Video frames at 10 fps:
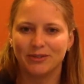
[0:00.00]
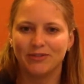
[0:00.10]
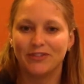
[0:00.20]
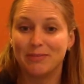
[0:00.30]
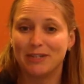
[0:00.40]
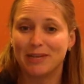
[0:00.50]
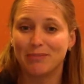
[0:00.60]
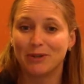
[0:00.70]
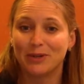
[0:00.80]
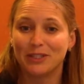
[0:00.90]
feed me a
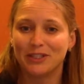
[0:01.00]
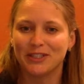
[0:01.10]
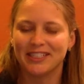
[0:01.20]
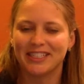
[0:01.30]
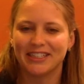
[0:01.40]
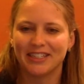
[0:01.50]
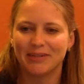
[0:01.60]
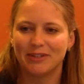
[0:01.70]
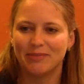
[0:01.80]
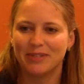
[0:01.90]
couple questions here that
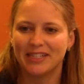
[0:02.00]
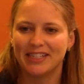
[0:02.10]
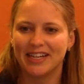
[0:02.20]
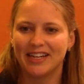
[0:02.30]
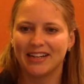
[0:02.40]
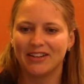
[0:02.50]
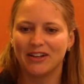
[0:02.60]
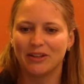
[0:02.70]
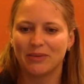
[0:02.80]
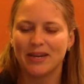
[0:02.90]
we've been getting
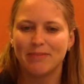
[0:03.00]
along the way.